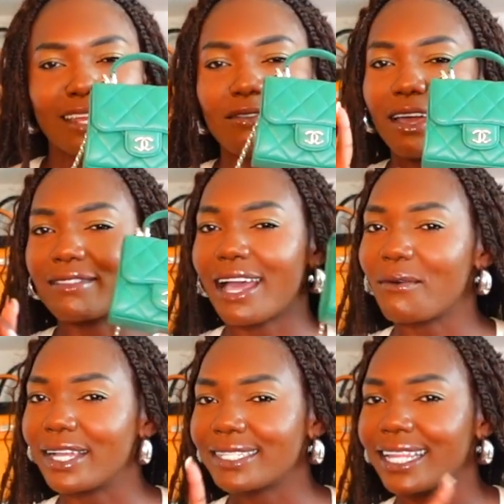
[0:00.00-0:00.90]
If you have not
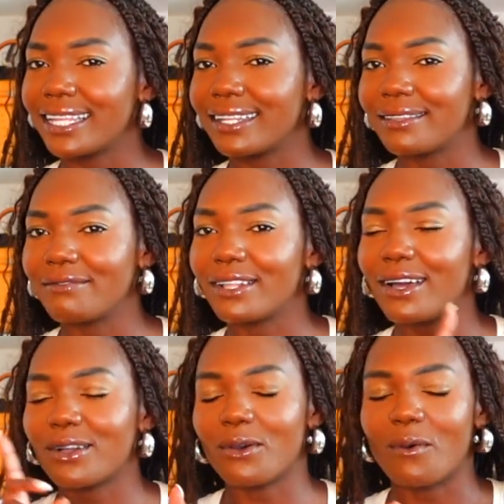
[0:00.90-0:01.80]
watched that Italy
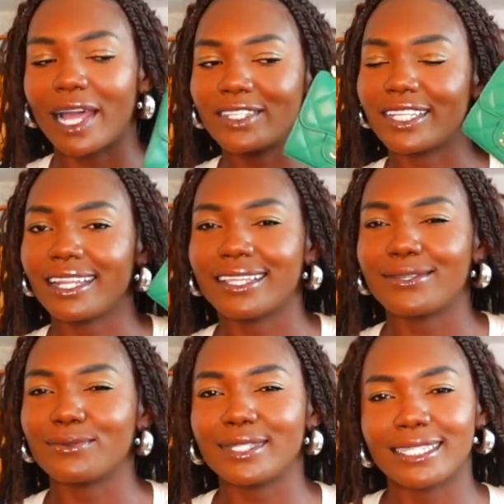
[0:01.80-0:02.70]
vlog, go watch it and
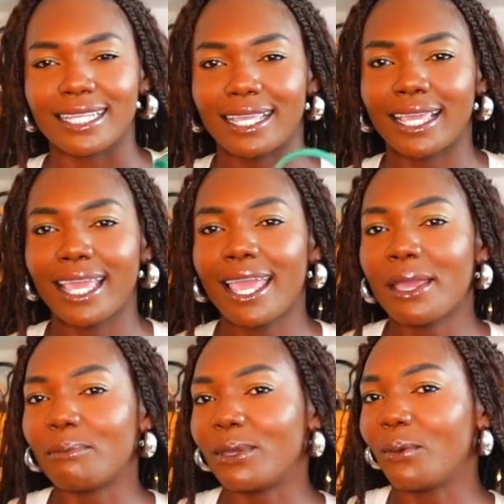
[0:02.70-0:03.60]
you will see
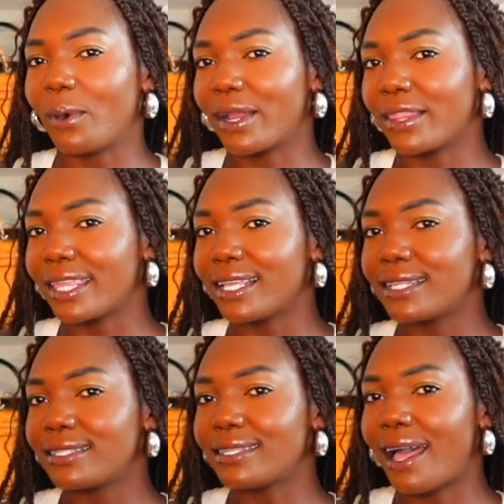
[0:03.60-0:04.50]
me wear
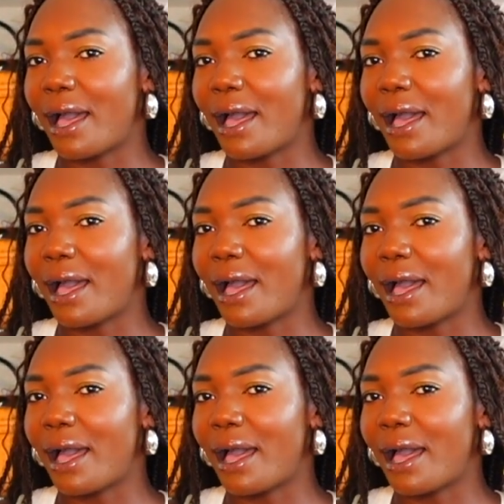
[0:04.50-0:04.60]
this.